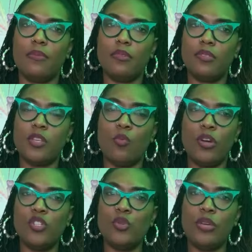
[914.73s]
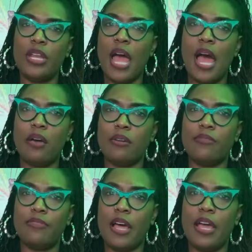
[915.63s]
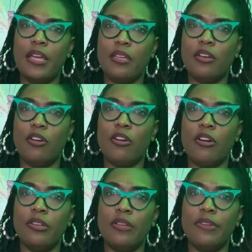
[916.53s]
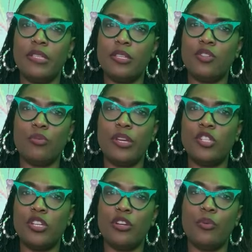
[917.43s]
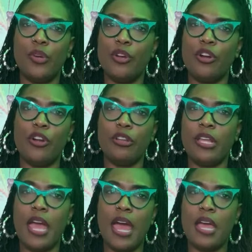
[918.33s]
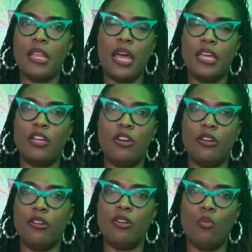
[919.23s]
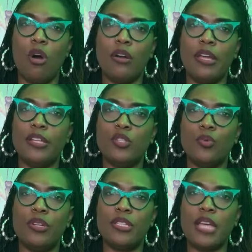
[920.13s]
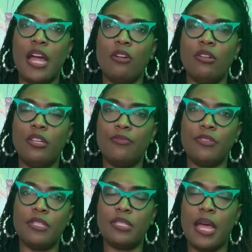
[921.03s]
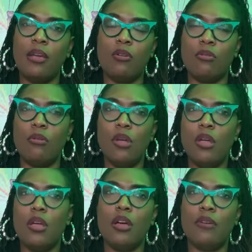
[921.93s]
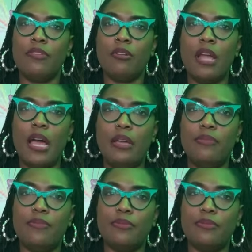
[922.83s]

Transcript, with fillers: So once you get out of like your current living situation or where you're currently at, like you're walking into an entirely different cycle of your life.